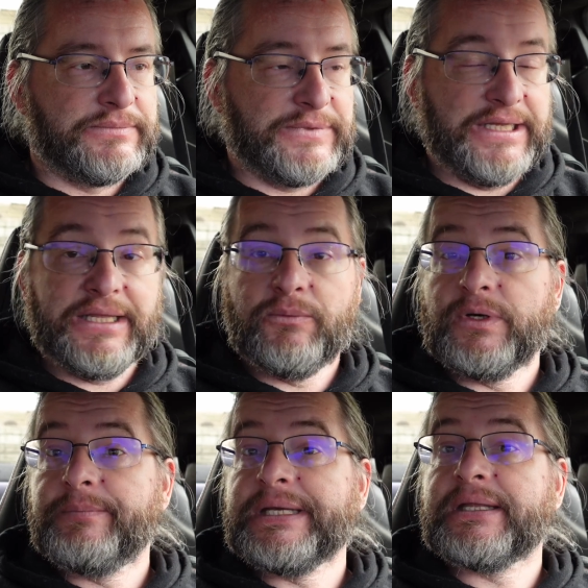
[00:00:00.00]
then there
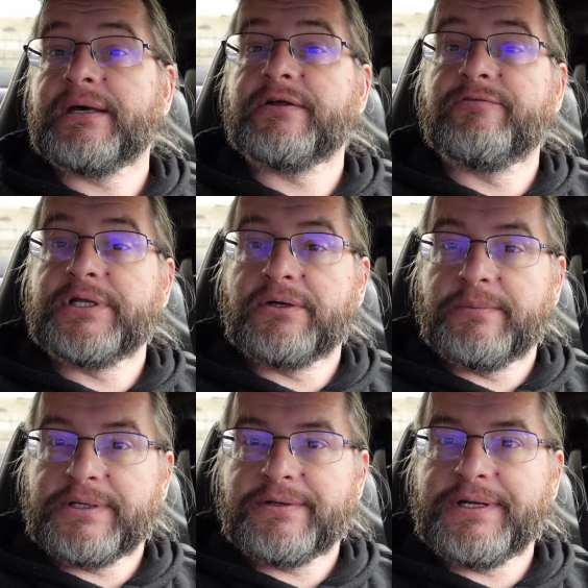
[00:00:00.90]
will be another video
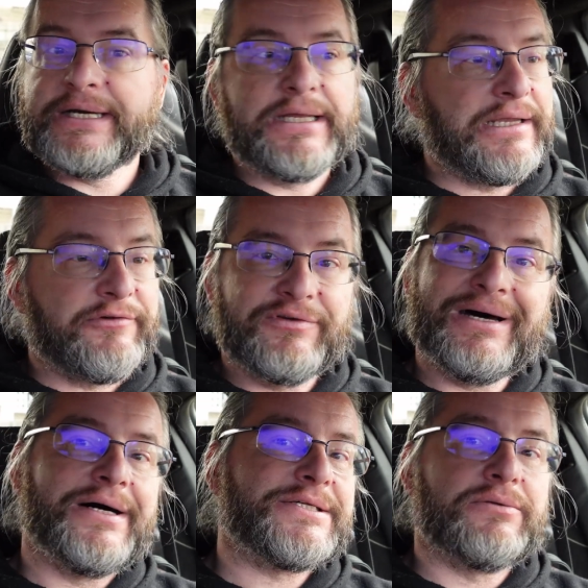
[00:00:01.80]
about the 911
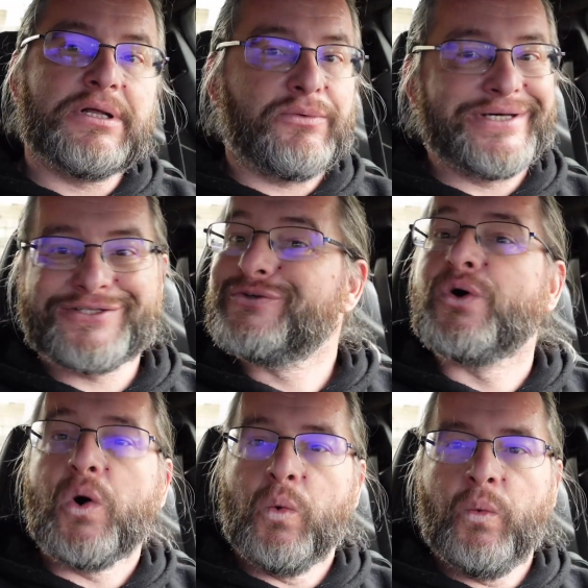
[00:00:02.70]
answering the question,
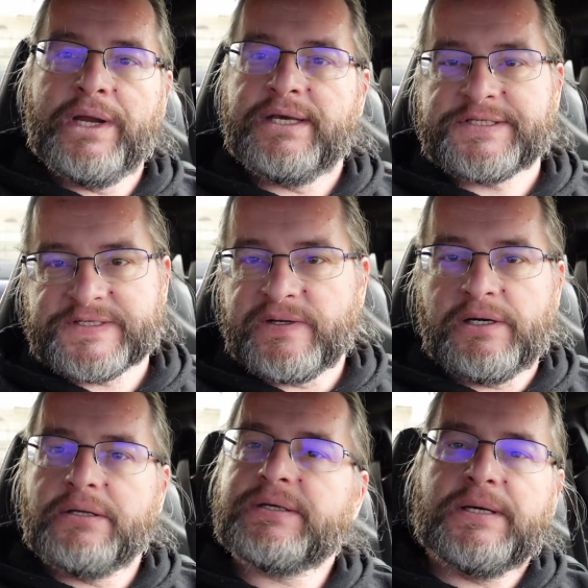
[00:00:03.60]
will it
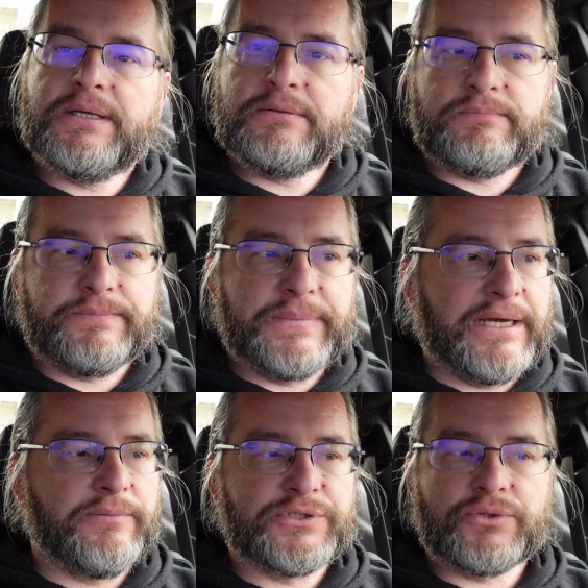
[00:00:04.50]
start, and
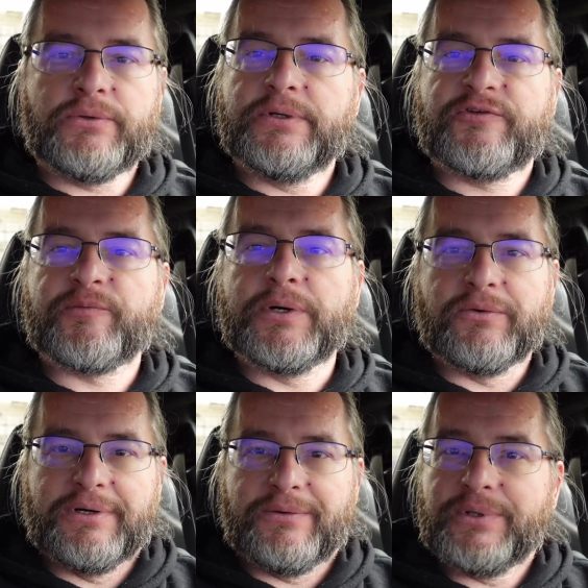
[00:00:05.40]
how much oil
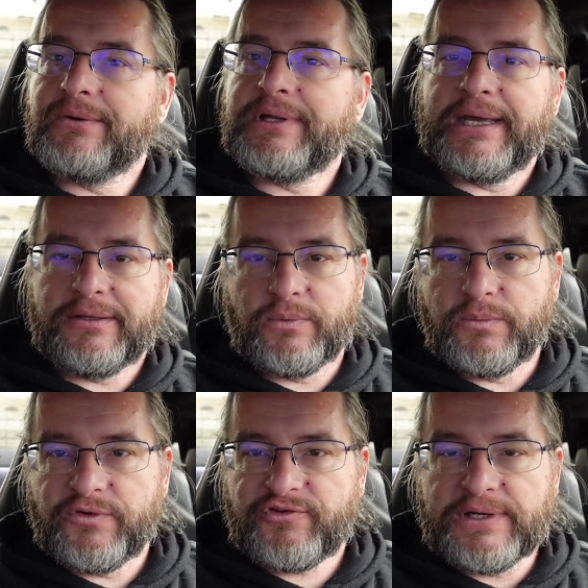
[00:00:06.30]
smoke are we going to get when
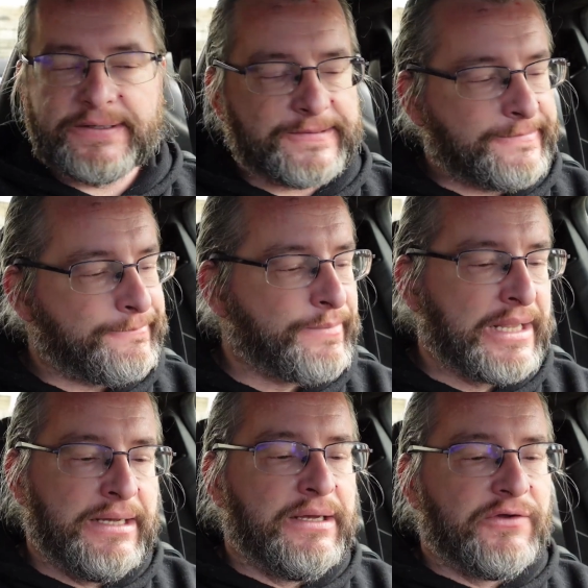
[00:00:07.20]
we start it?
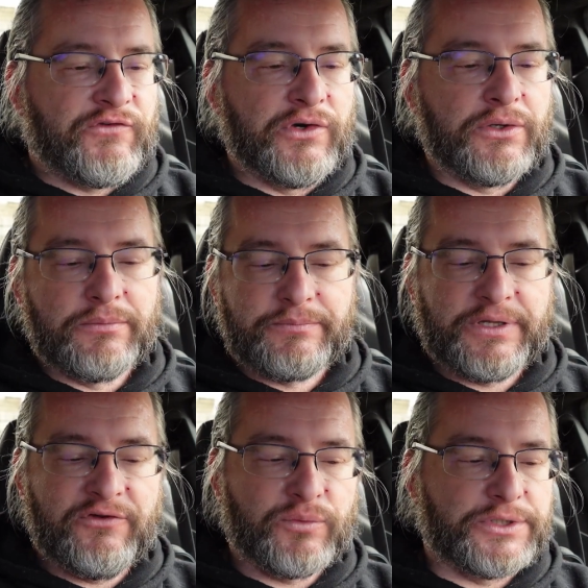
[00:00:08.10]
So
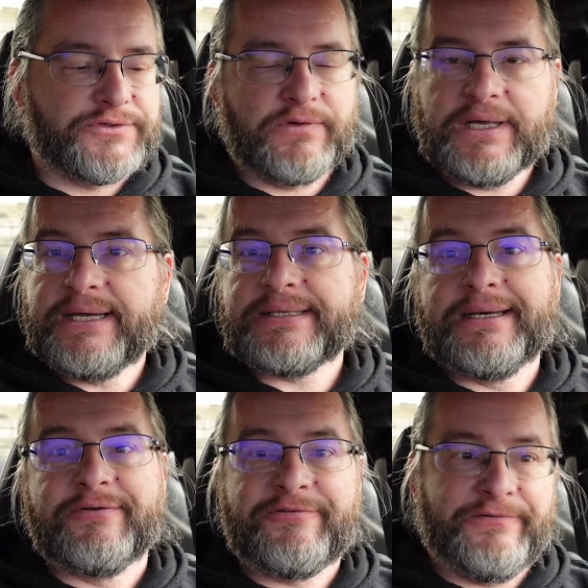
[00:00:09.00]
please watch for that.
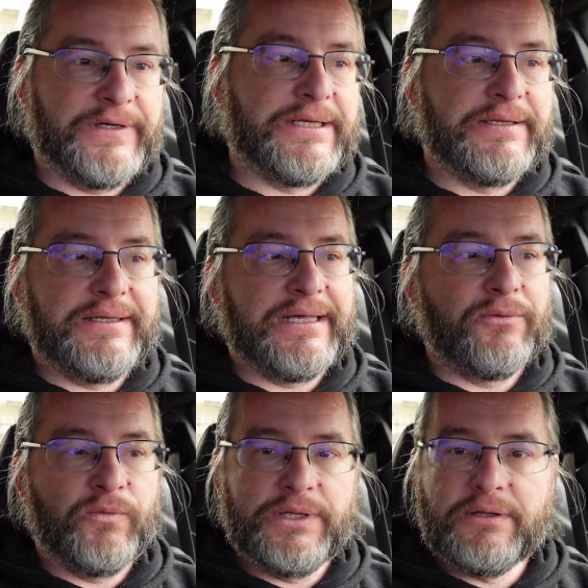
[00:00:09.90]
And finally, there
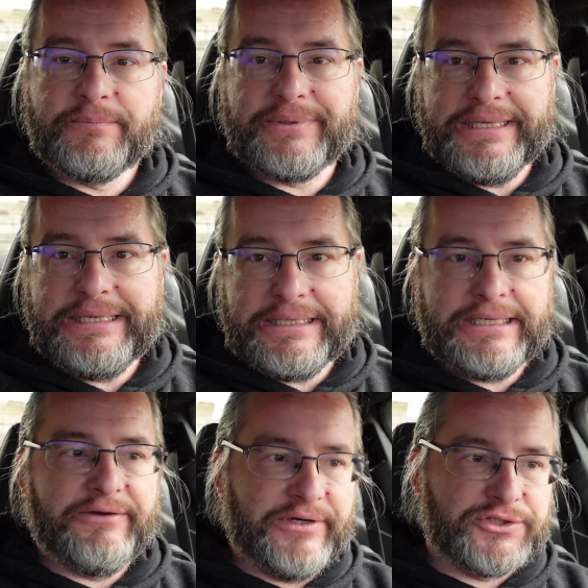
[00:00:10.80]
will be
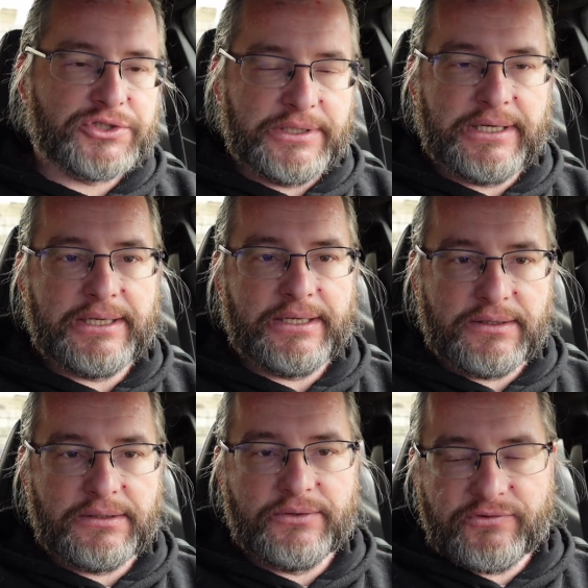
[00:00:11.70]
eventually
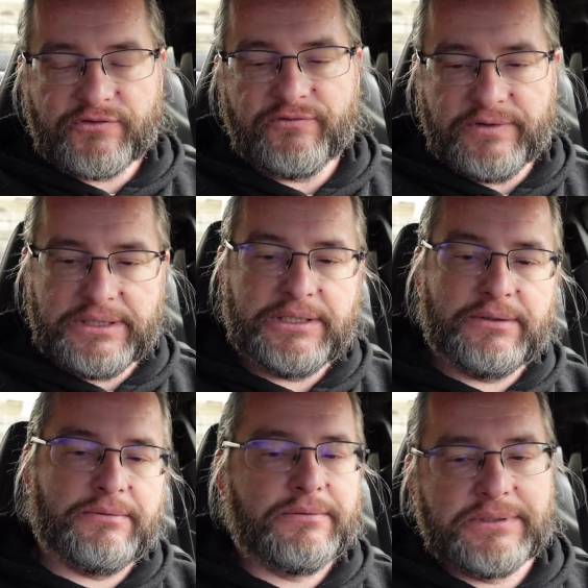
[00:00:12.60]
another Lotus
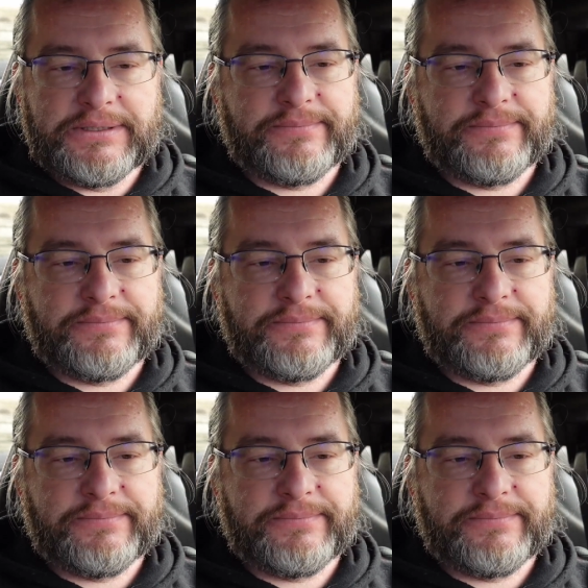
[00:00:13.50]
video.